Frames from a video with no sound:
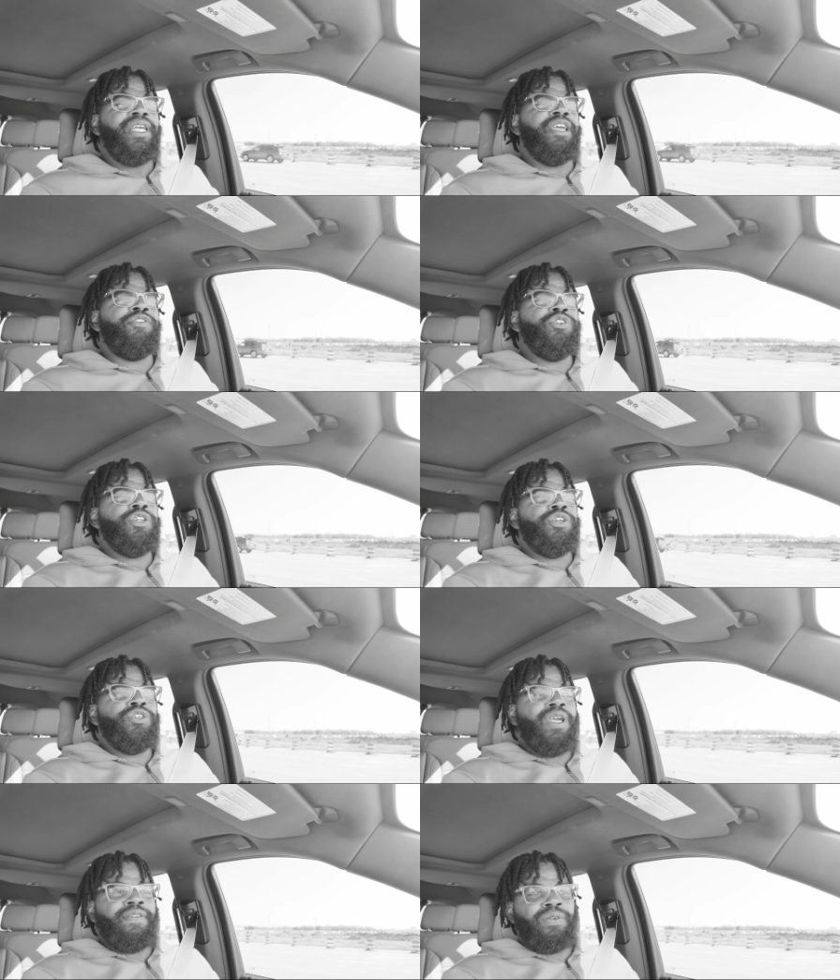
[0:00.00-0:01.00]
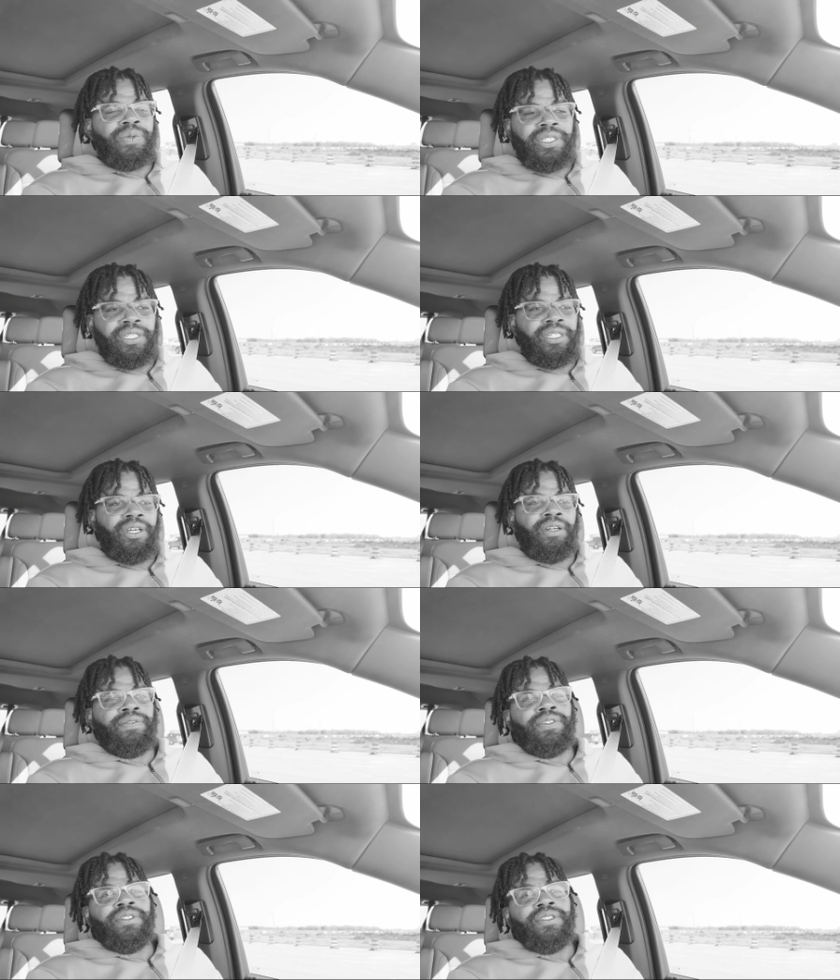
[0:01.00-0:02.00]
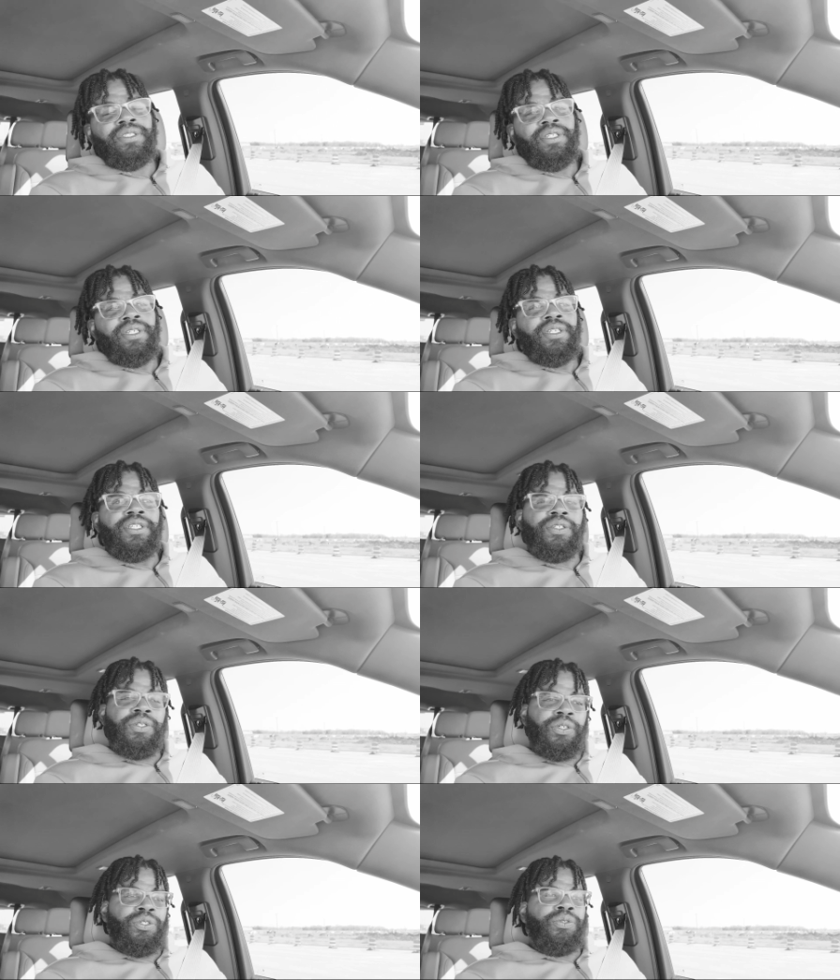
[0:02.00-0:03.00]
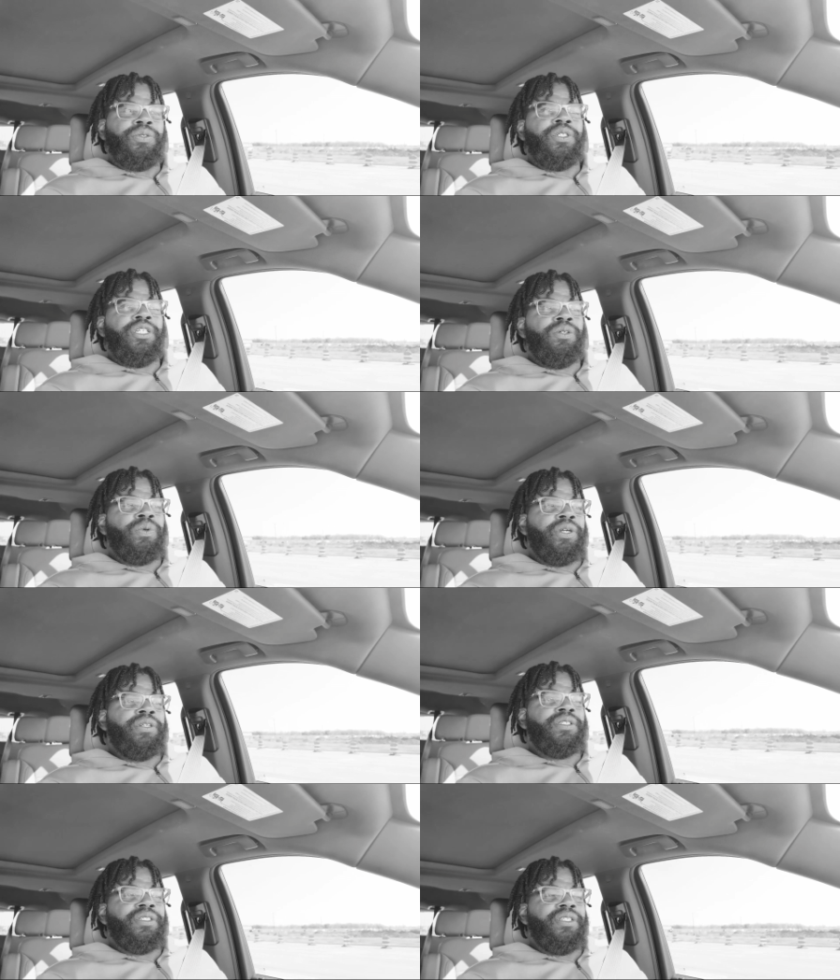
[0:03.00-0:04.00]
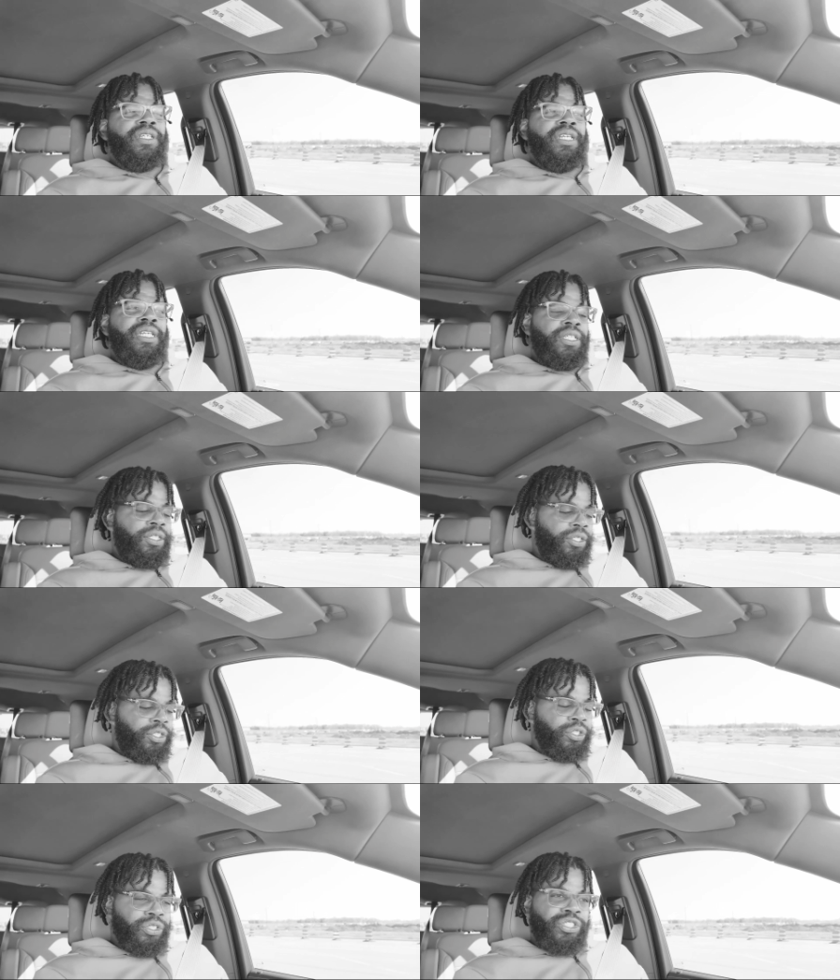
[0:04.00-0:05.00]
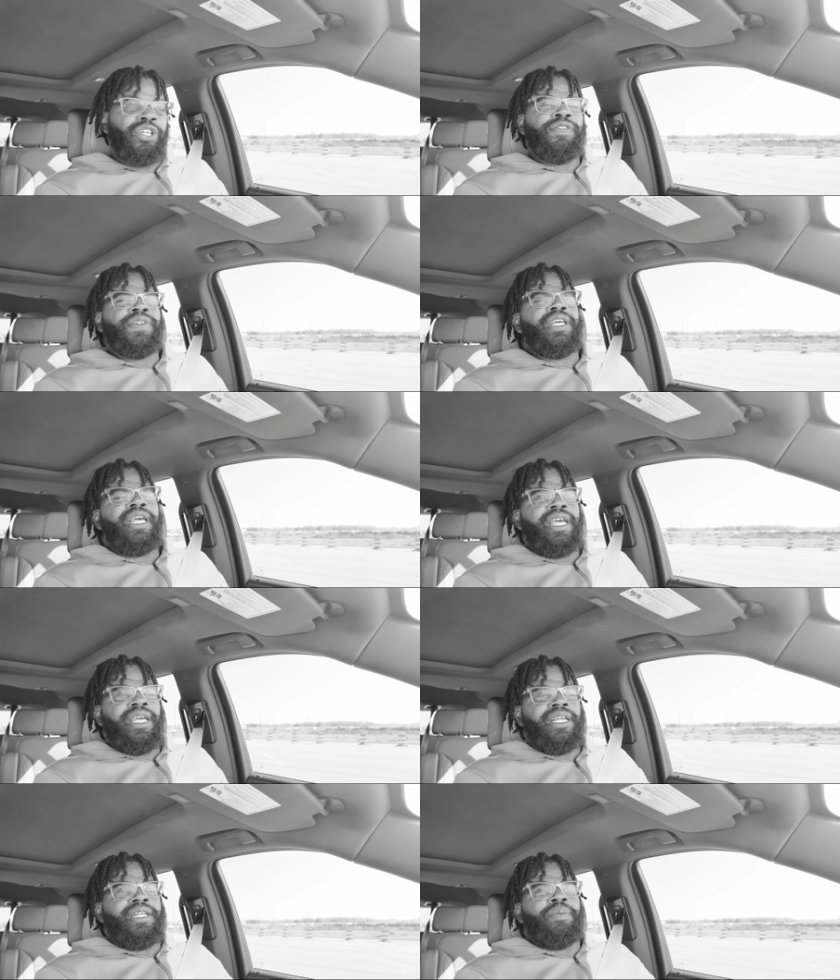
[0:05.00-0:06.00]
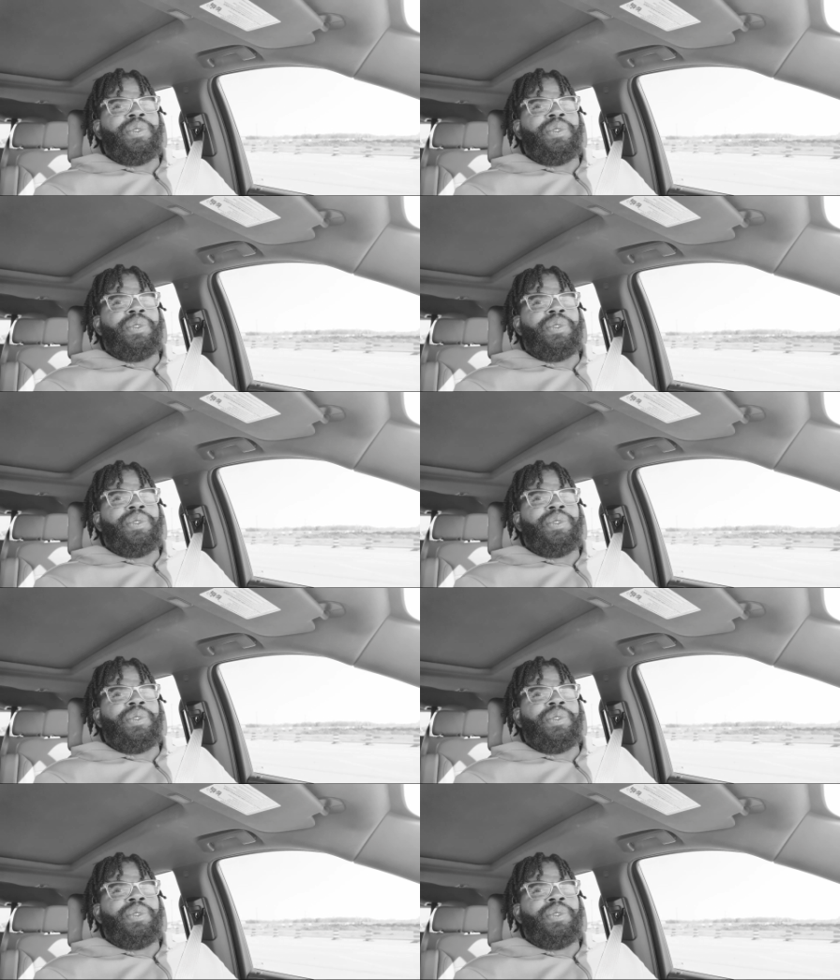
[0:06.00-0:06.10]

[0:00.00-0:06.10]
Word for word: If you know you have a really good offer, you know you do good work, and you're serving an ad, and